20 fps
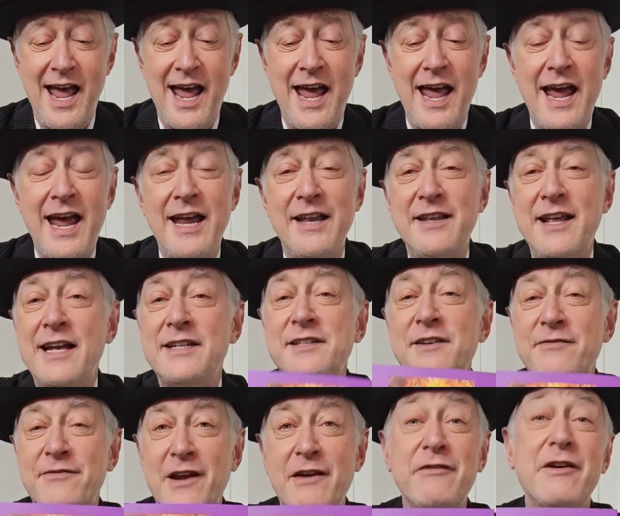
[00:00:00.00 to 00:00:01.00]
And
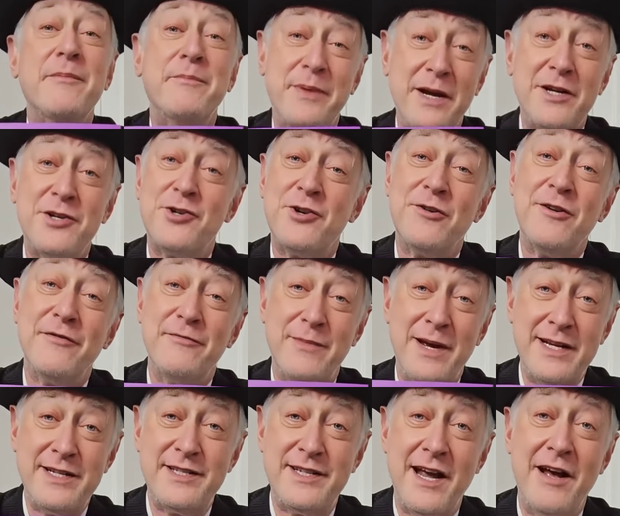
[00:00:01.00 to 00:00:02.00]
that's a favorite picture of
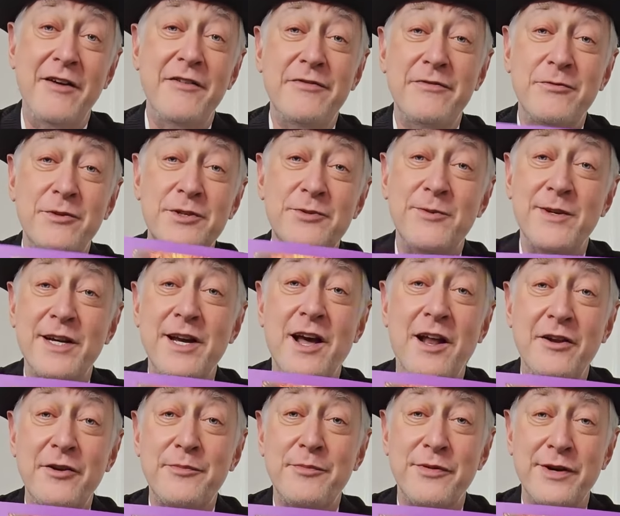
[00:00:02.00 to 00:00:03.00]
myself, which we
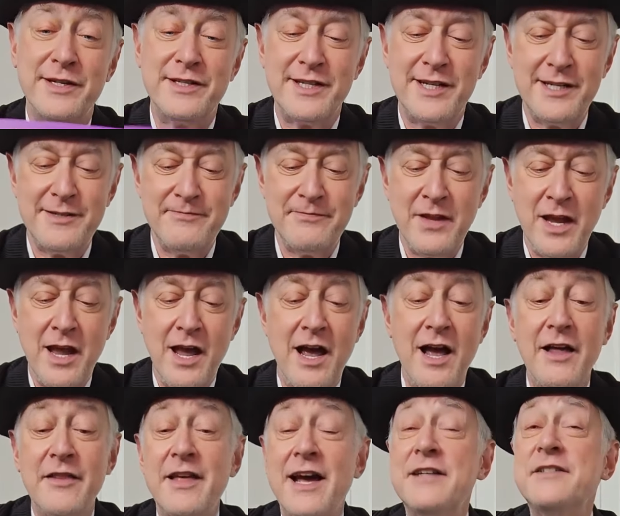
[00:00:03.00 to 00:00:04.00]
color printed.
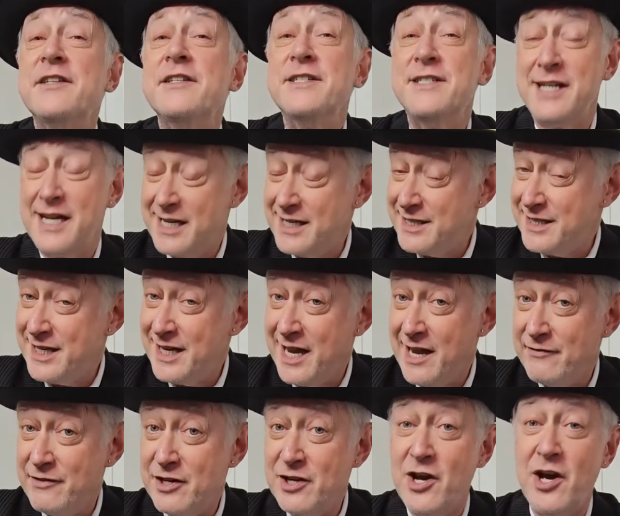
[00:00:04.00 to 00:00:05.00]
That's a
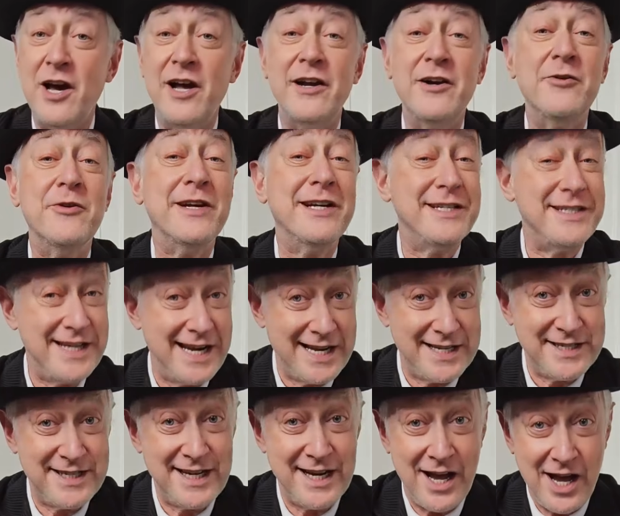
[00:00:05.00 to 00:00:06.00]
dancing avocado and a
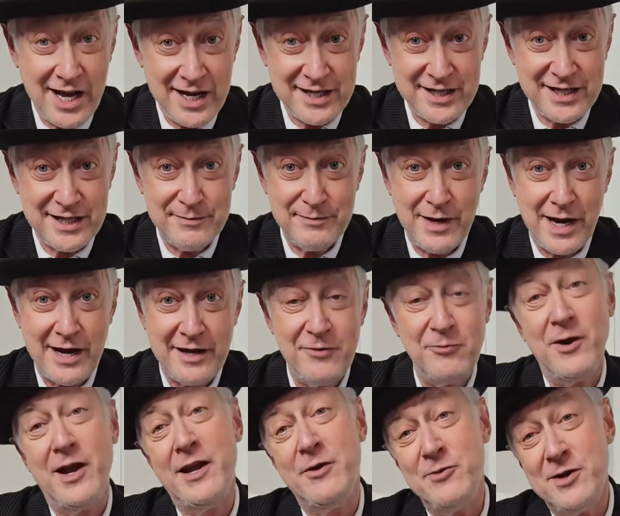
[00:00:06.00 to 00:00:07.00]
dancing onion, by
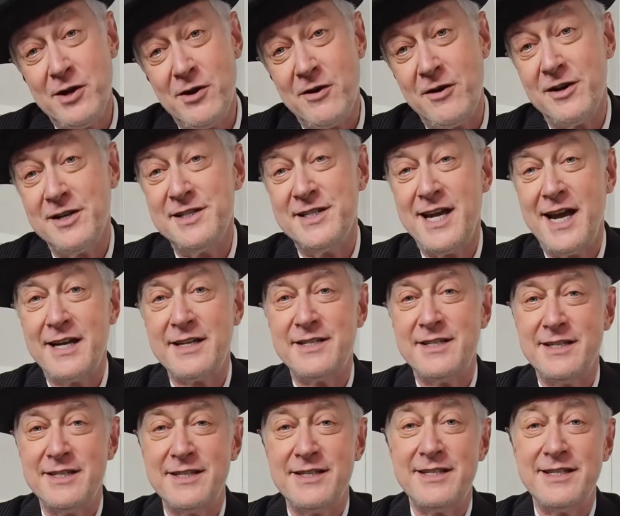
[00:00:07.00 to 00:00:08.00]
the way. We are in
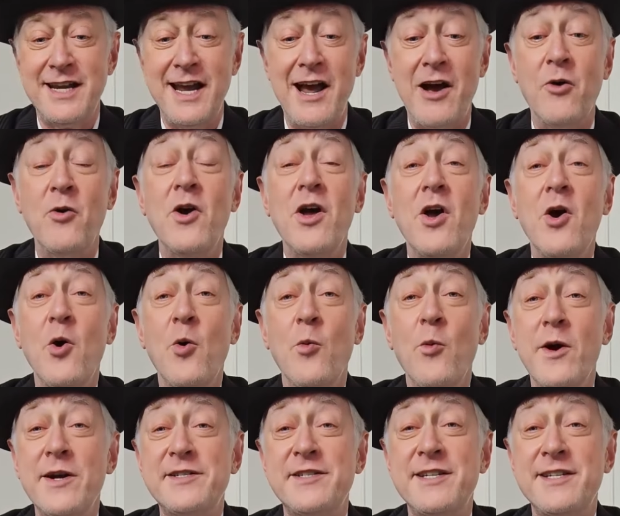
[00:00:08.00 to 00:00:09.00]
Texas. Now,
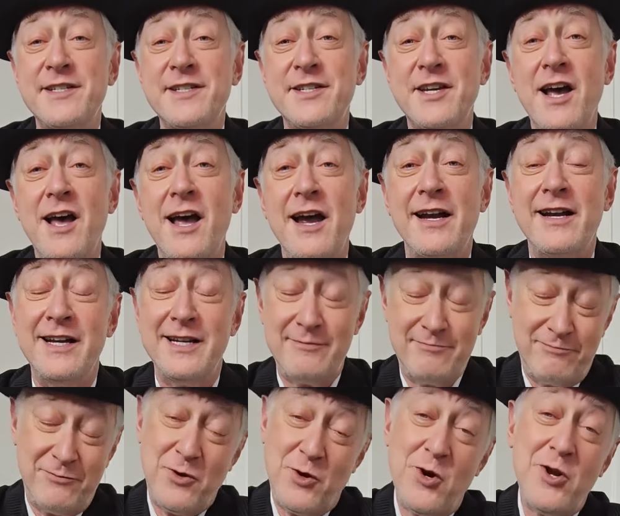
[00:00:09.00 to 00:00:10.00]
what's inside?
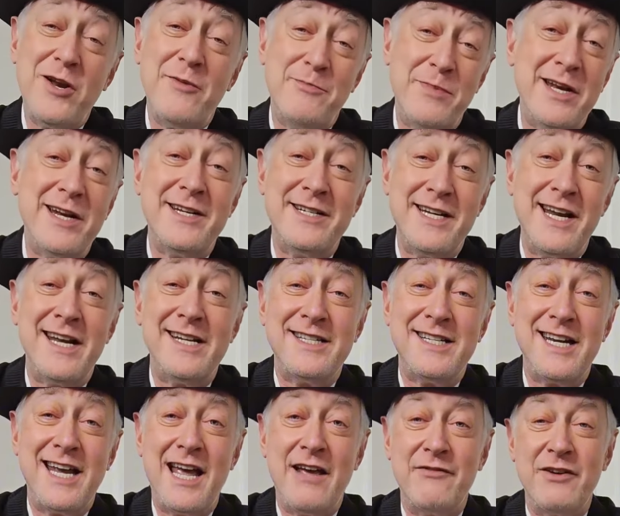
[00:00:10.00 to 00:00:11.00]
It could have been a
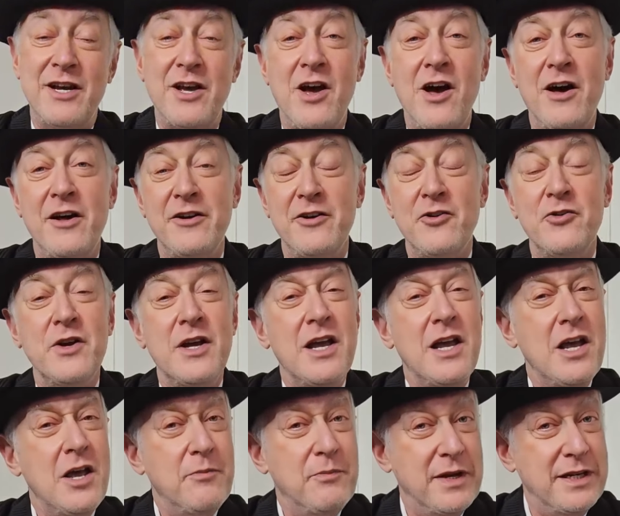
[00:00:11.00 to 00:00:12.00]
dancing avocado,
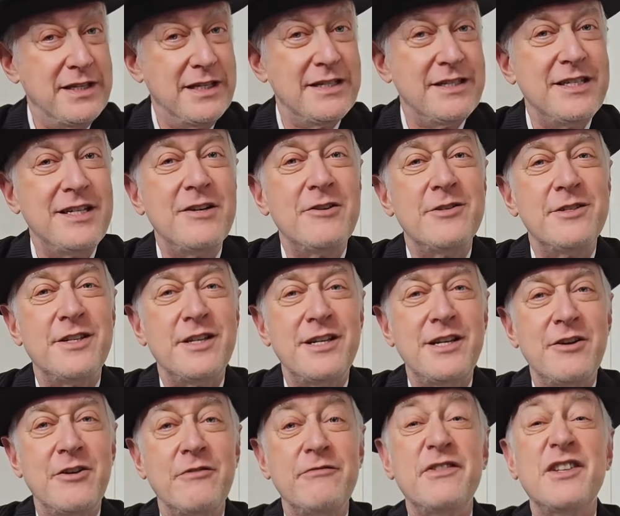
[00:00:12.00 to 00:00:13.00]
but this year's the
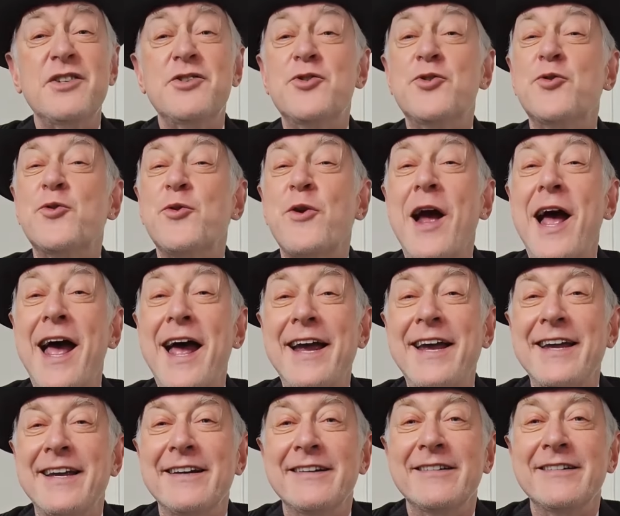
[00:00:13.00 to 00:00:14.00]
year of the
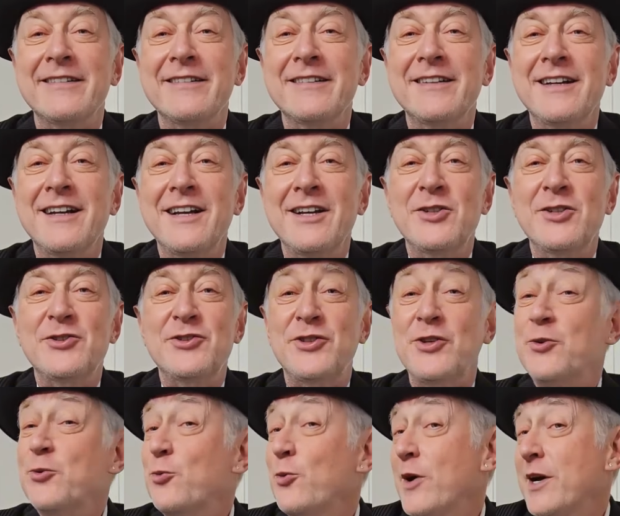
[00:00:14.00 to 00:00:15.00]
dragon.
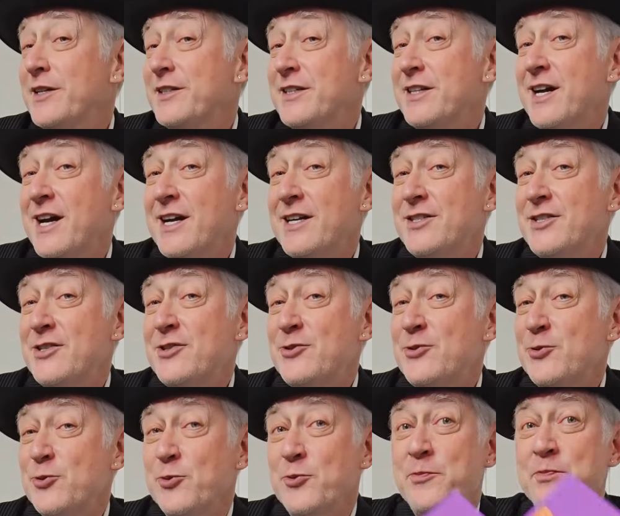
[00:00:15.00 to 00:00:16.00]
So what did I
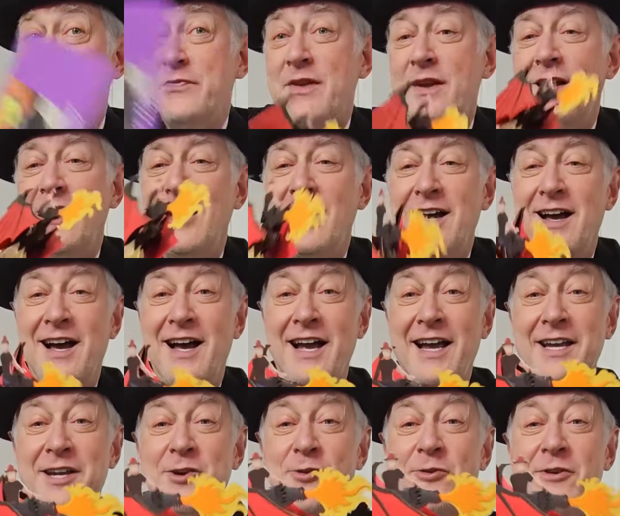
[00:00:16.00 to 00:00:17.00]
do?
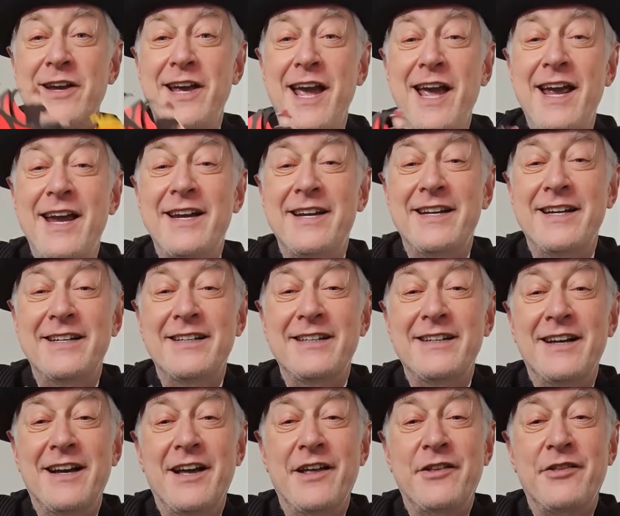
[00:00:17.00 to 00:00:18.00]
I
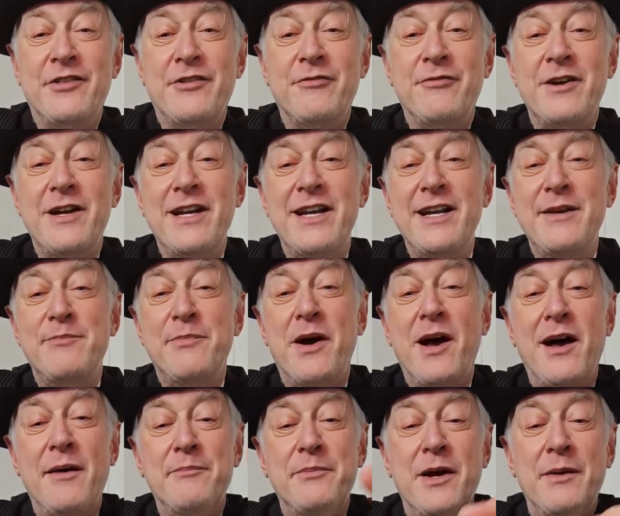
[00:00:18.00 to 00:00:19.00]
created a 3D
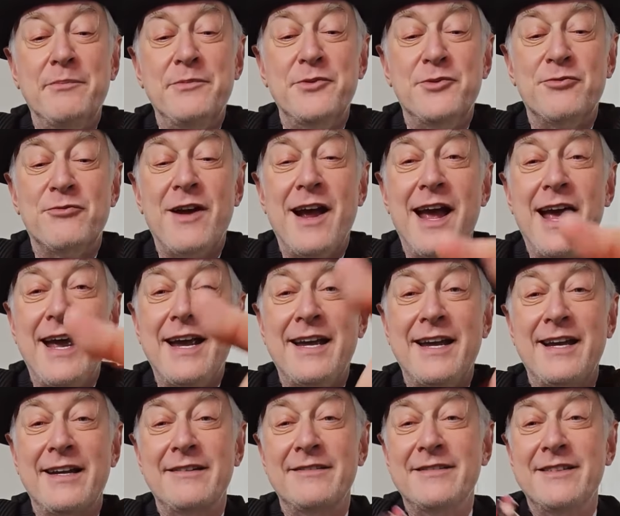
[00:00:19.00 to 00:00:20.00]
pop-up
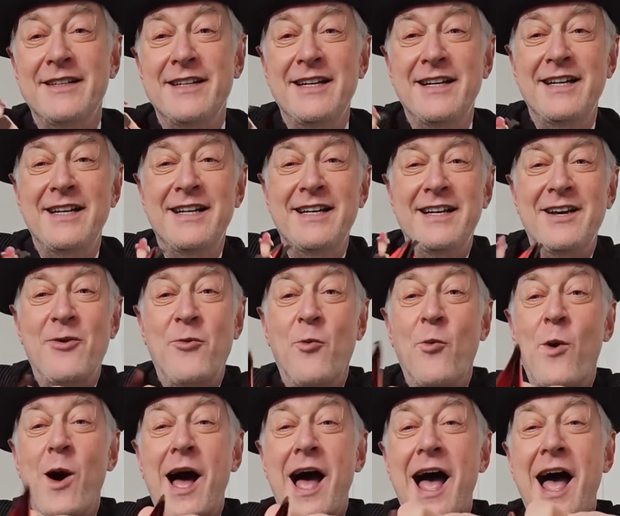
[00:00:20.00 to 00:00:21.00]
dragon.
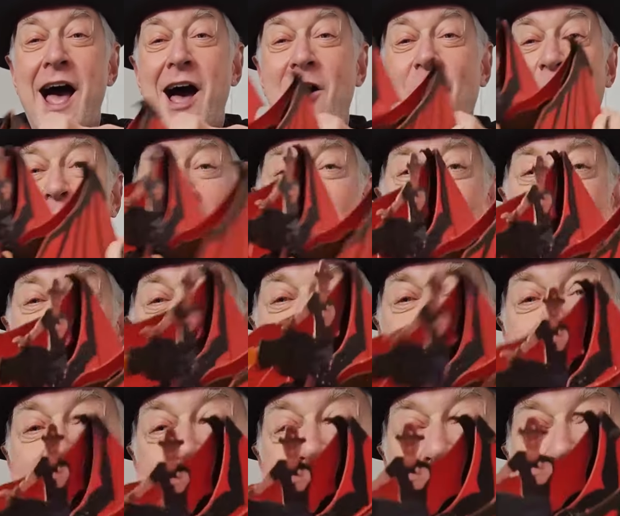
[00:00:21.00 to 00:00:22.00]
Wow,
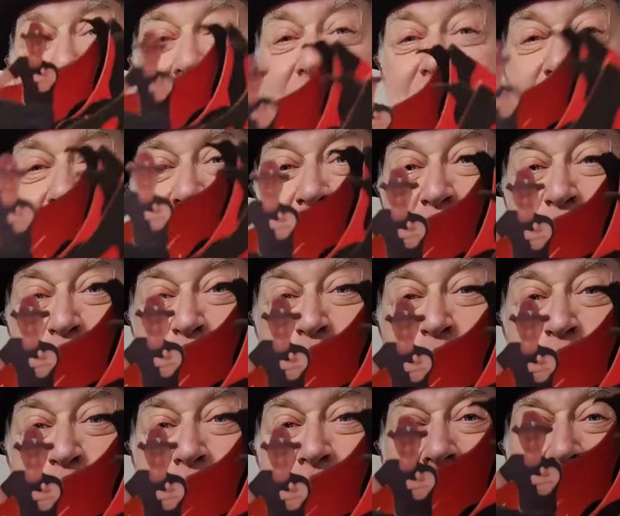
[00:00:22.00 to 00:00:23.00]
and notice
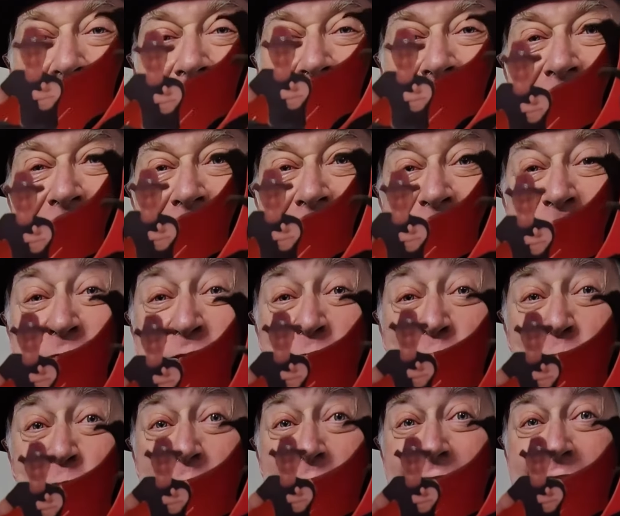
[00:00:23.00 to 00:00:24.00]
who's riding the
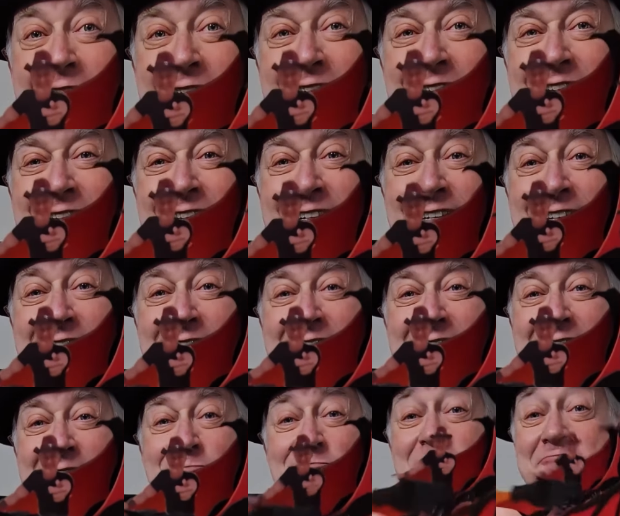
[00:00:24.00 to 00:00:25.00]
dragon.
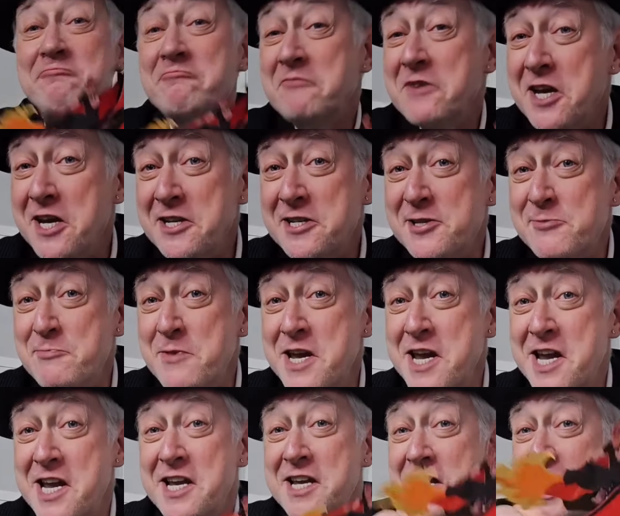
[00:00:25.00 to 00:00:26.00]
It's
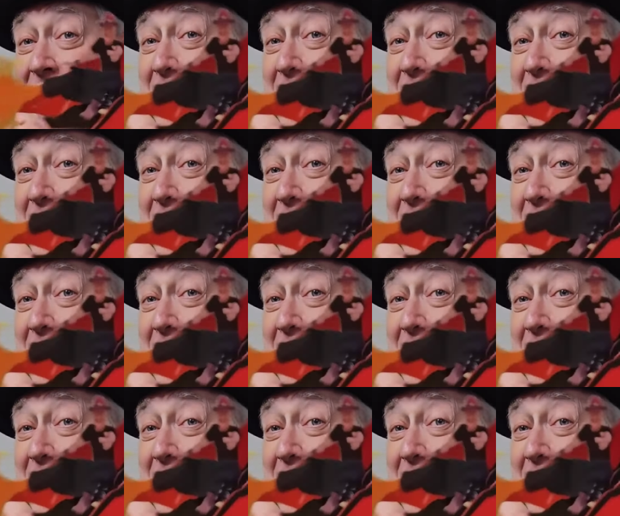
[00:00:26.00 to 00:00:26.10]
me.